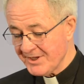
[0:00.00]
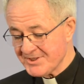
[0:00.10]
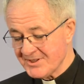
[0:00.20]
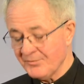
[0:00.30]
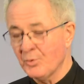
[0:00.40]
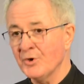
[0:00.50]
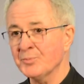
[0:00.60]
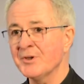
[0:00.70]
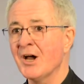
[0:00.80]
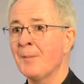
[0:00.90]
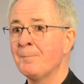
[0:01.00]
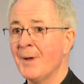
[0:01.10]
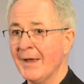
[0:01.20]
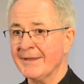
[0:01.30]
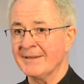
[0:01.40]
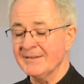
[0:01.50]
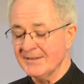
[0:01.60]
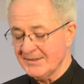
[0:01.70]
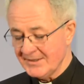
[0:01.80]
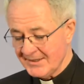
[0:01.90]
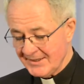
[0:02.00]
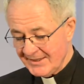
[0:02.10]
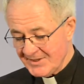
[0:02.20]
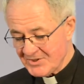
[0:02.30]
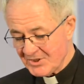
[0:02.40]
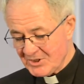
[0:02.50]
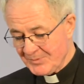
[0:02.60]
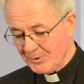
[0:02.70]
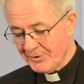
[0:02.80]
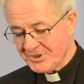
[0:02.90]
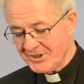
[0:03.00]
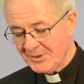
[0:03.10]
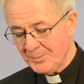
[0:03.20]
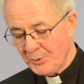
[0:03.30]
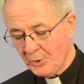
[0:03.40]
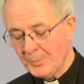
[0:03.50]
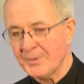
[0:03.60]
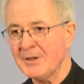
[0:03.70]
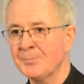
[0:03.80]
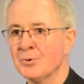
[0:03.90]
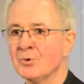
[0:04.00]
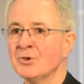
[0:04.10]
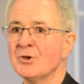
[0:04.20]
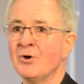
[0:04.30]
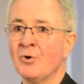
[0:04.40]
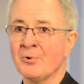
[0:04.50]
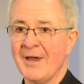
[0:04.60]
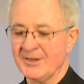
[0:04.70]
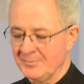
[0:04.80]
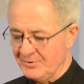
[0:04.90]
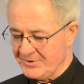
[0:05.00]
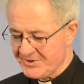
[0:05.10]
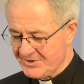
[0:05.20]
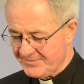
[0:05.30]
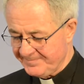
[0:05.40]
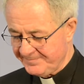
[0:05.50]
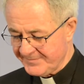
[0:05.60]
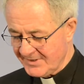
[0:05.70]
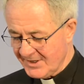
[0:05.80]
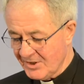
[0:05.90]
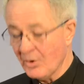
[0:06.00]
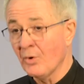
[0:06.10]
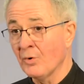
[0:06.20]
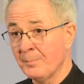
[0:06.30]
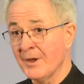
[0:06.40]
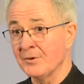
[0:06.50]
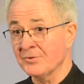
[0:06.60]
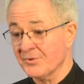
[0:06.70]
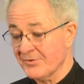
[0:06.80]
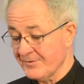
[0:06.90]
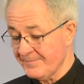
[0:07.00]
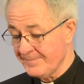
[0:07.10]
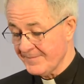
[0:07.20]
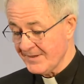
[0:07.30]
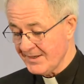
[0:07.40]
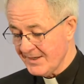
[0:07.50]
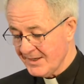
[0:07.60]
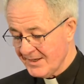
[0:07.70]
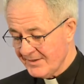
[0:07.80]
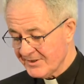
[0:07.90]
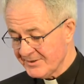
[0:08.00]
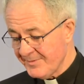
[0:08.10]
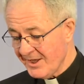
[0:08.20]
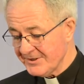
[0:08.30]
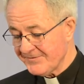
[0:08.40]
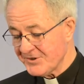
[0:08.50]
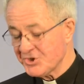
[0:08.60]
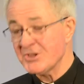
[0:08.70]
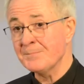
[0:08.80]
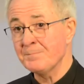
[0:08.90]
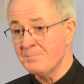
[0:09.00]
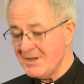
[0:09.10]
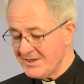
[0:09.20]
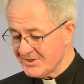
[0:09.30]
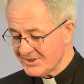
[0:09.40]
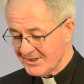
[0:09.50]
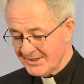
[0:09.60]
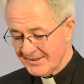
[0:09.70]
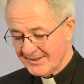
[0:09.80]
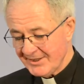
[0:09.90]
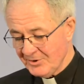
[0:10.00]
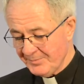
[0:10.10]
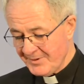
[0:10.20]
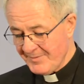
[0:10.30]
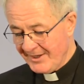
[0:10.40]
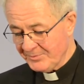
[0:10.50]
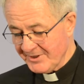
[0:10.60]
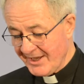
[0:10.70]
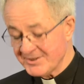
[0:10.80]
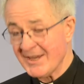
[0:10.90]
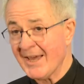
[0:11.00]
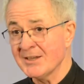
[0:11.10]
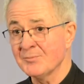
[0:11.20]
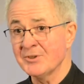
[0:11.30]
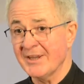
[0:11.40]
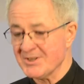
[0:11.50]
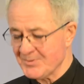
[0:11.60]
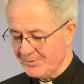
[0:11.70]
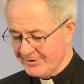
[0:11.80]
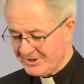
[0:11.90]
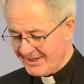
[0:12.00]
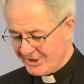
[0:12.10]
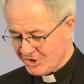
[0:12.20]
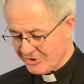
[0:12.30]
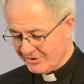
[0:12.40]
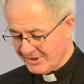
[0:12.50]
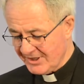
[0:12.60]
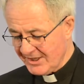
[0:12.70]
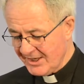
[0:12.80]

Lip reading: ask if what we are buying is exploiting poor people or animals, or both. The demand for cheap meat cannot be met without animal exploitation,